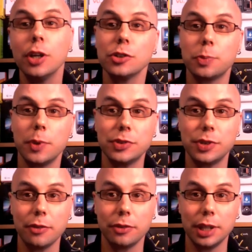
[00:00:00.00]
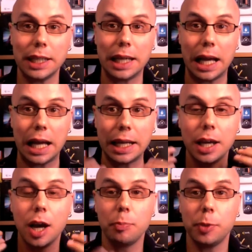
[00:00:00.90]
Sprint's definitely got
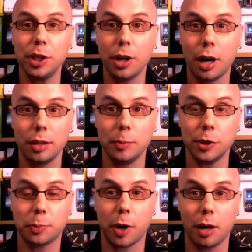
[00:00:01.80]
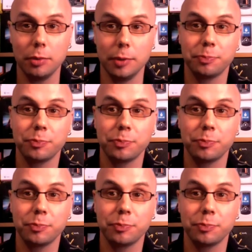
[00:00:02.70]
a PR image problem.